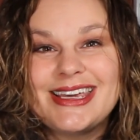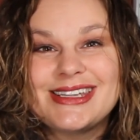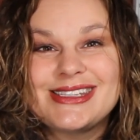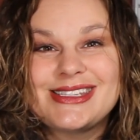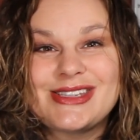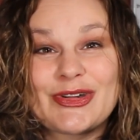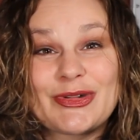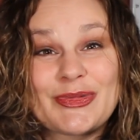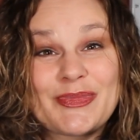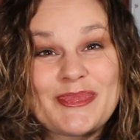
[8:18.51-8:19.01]

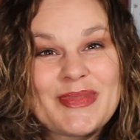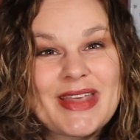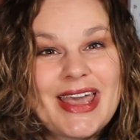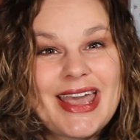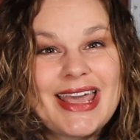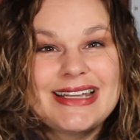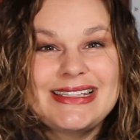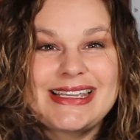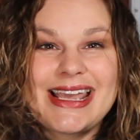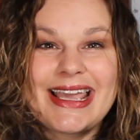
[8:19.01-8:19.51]
So
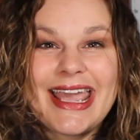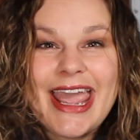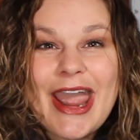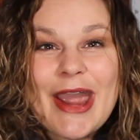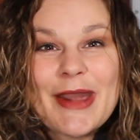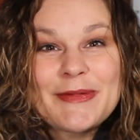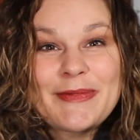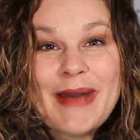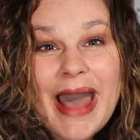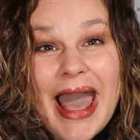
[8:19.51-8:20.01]
take
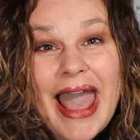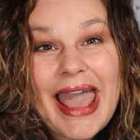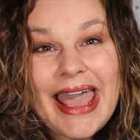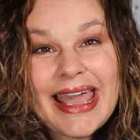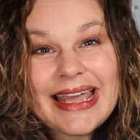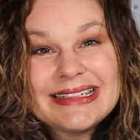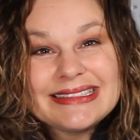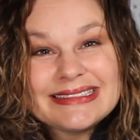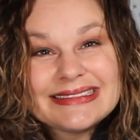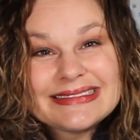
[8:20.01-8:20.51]
care,
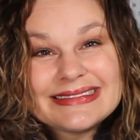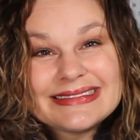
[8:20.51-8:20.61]
bye!